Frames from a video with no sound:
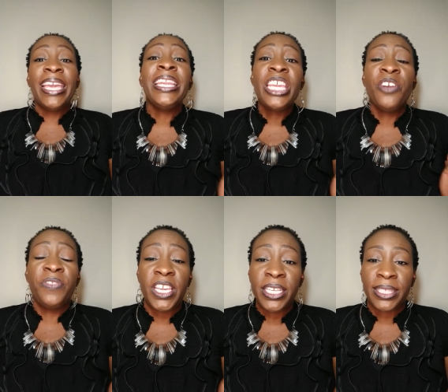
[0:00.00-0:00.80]
any
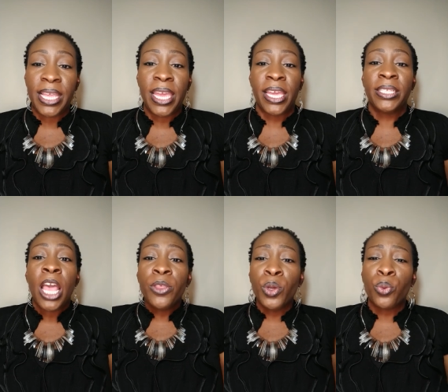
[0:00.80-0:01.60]
of these
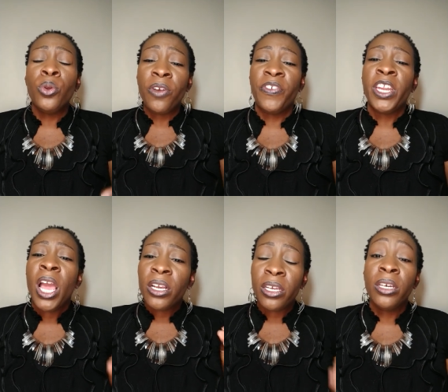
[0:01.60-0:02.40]
things, the root of
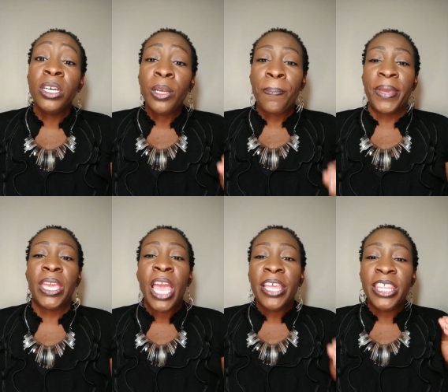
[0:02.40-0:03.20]
it could
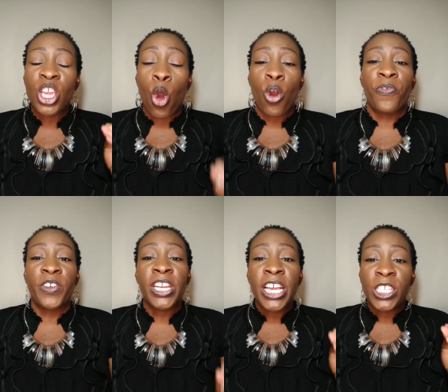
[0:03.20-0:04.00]
be the
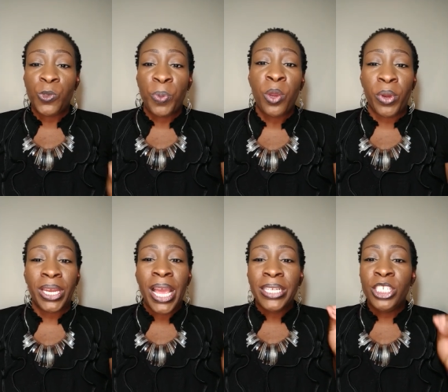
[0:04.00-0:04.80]
orphan
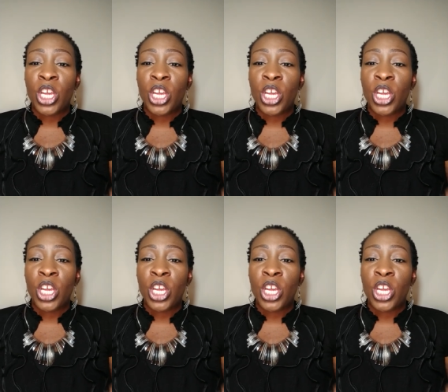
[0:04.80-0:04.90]
spirit.